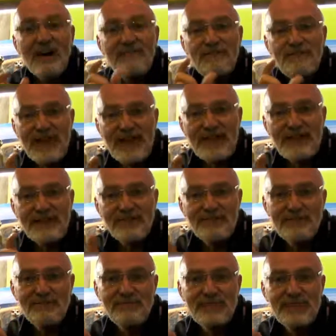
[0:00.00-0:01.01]
A fad
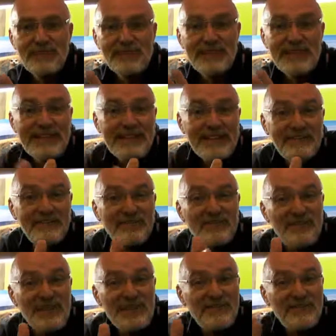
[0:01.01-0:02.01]
is something that will
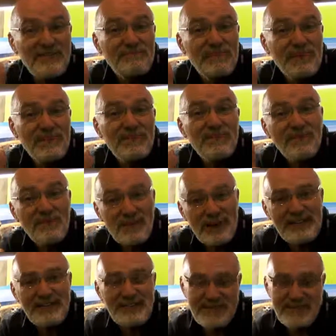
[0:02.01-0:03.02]
last 12 months
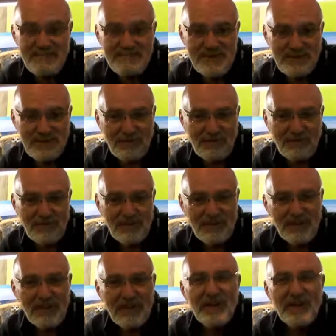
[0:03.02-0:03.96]
to 18 months.